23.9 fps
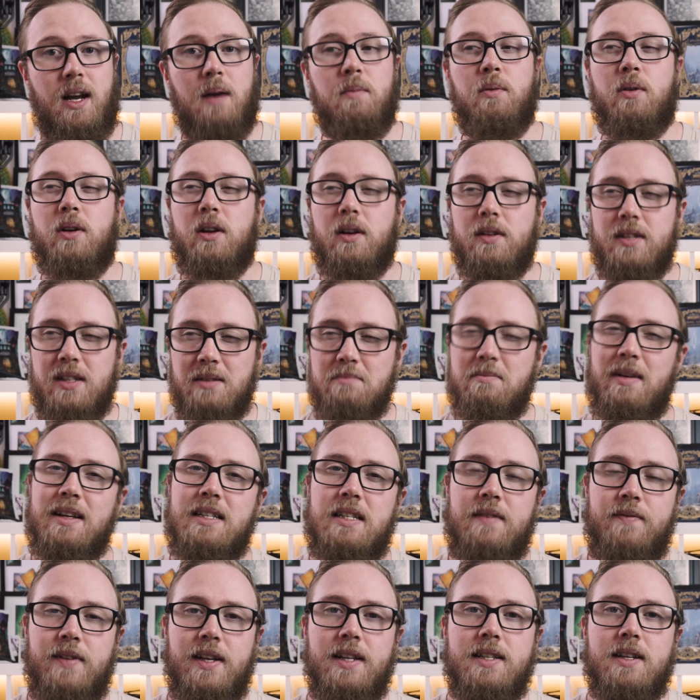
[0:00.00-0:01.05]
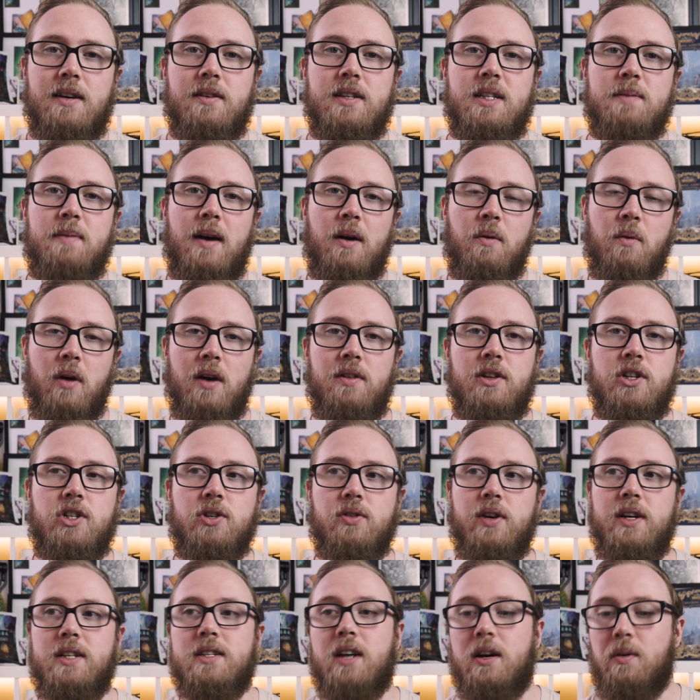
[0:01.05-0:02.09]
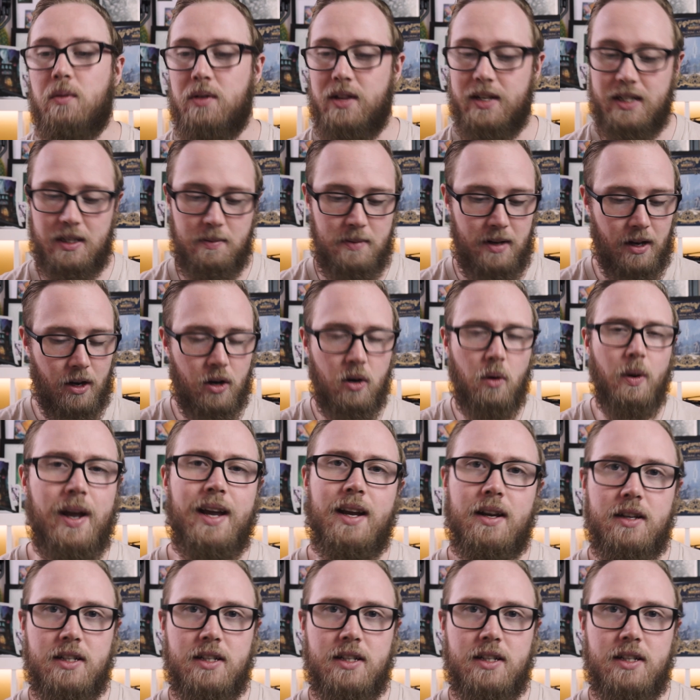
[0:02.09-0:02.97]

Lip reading: I'm not going to go into massive details about why the choice. I want this to be a quick,